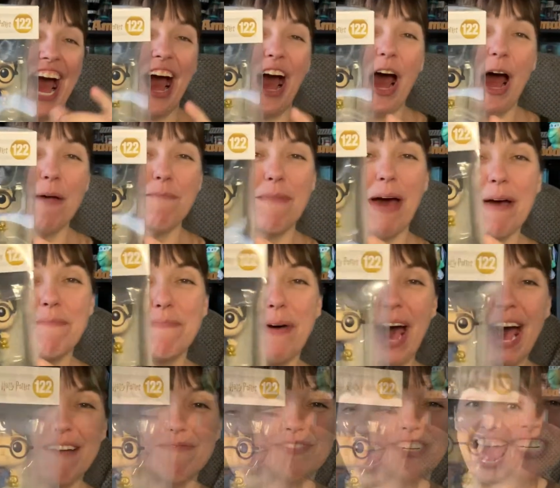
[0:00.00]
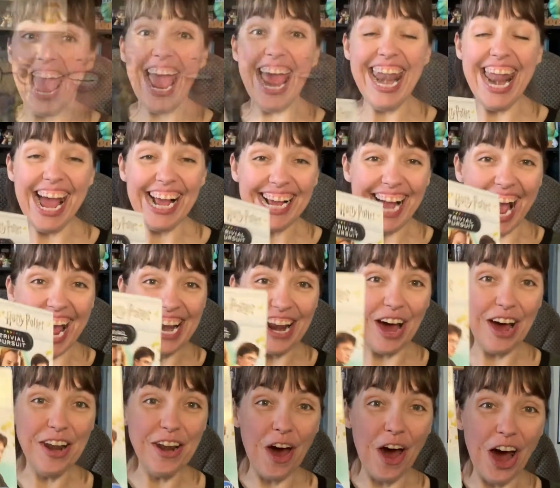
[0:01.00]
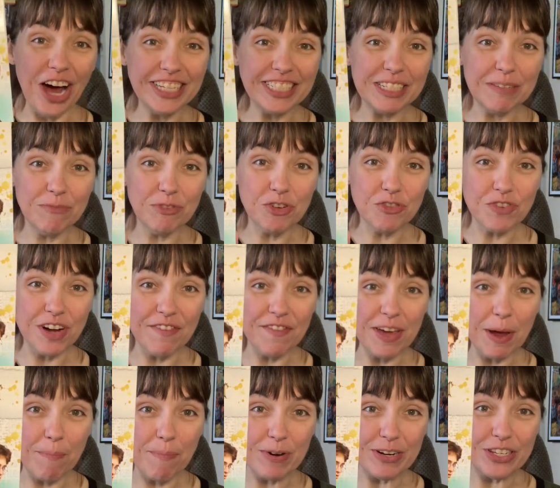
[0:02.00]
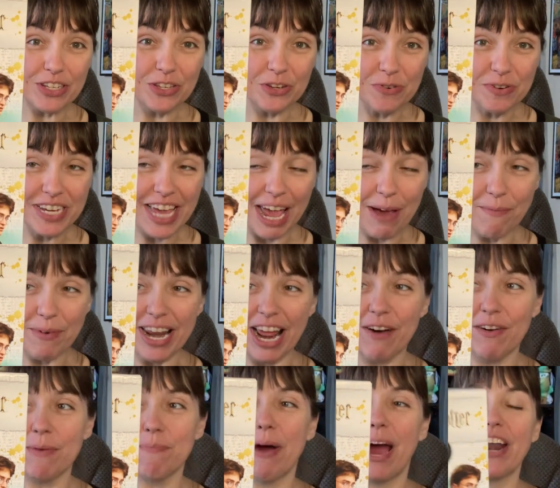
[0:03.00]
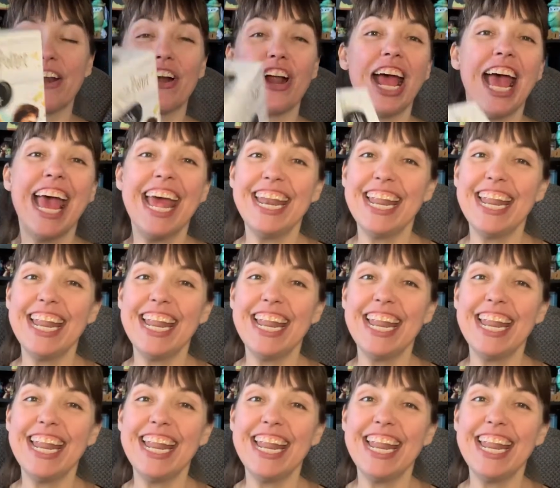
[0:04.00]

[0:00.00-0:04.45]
On my pop shelf. And I got an awesome trivia pursuit game with Harry Potter.